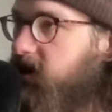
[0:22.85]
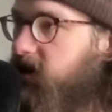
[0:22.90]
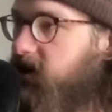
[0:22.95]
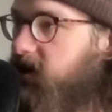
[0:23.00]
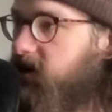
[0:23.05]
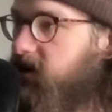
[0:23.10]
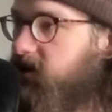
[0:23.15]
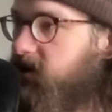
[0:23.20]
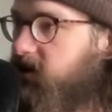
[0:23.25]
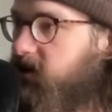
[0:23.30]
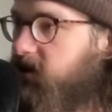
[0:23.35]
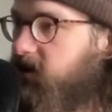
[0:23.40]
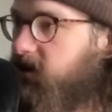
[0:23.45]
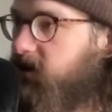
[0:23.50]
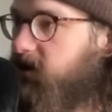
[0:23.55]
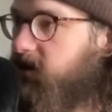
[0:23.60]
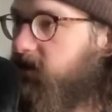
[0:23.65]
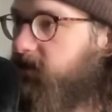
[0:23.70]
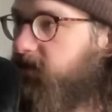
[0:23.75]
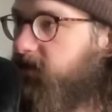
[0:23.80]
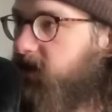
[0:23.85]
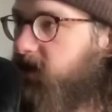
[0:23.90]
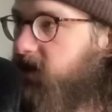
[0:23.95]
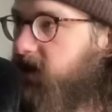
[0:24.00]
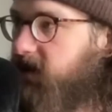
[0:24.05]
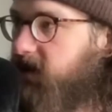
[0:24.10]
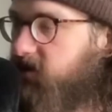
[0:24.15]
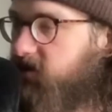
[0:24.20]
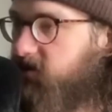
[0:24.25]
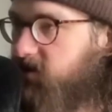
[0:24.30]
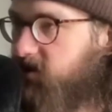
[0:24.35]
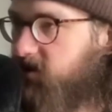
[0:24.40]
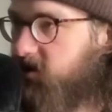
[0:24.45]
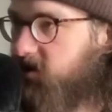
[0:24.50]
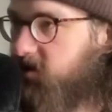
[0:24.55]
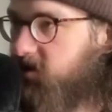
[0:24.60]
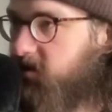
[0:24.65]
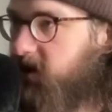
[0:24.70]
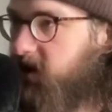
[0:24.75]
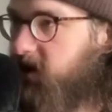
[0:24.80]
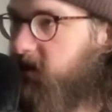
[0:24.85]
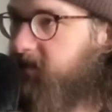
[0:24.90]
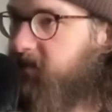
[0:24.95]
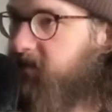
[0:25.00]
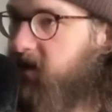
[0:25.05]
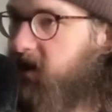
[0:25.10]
in, in, in editors as well.